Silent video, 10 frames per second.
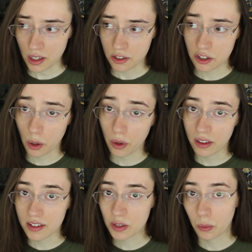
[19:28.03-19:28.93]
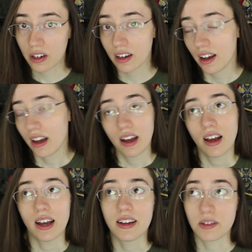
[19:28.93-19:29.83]
So this one
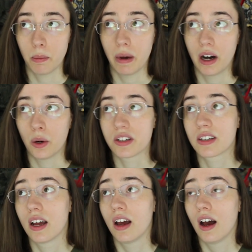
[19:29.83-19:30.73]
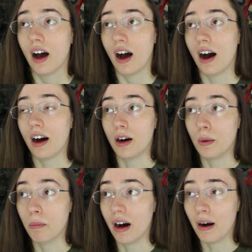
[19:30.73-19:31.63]
is about
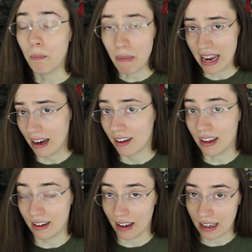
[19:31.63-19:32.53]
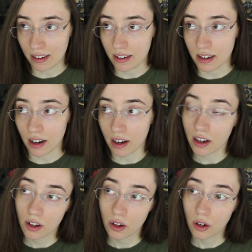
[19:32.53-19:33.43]
um, a man in
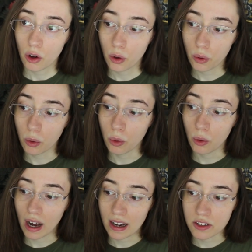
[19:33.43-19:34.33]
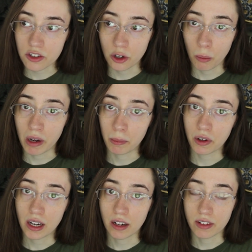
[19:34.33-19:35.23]
India who has no
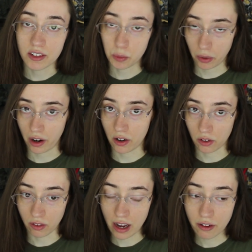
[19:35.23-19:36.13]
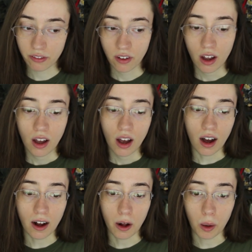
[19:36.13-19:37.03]
memory of his prior life.
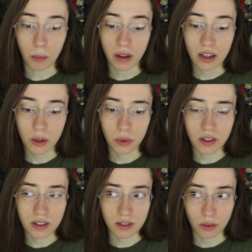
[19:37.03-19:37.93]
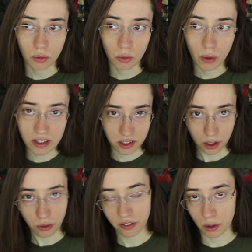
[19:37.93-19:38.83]
Um, he was
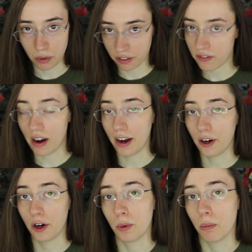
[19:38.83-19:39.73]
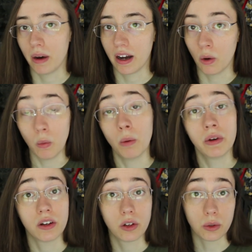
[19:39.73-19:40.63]
rescued from a fire by a
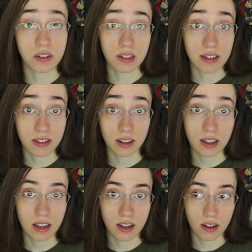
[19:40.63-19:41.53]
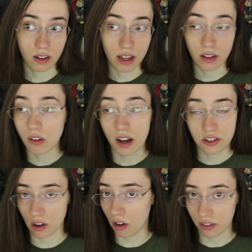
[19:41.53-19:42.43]
woman who says that he, he
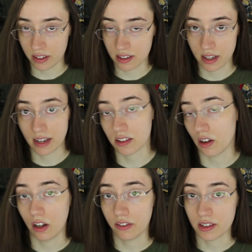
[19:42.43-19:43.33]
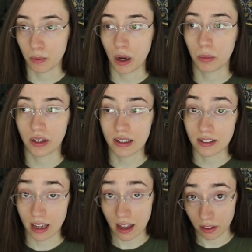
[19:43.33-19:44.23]
lost all of his things and all of his
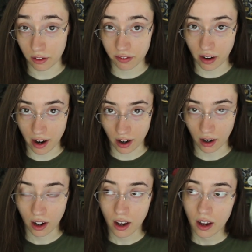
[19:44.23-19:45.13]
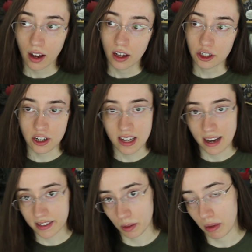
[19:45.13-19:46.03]
memories in the fire. She
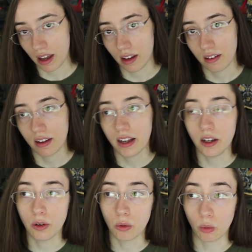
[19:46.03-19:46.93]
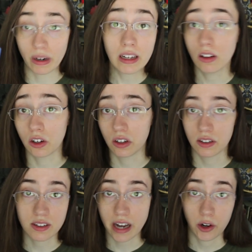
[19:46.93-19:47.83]
takes him in, he
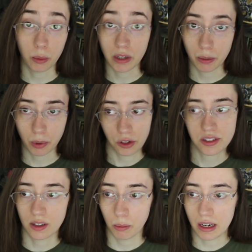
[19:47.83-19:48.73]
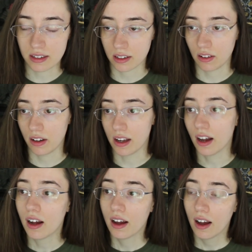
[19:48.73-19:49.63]
relearns how to be a person
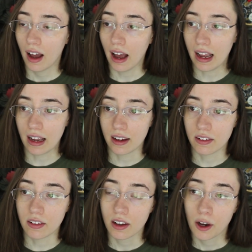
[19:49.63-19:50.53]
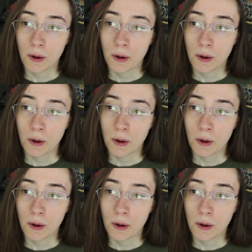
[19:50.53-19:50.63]
basically, and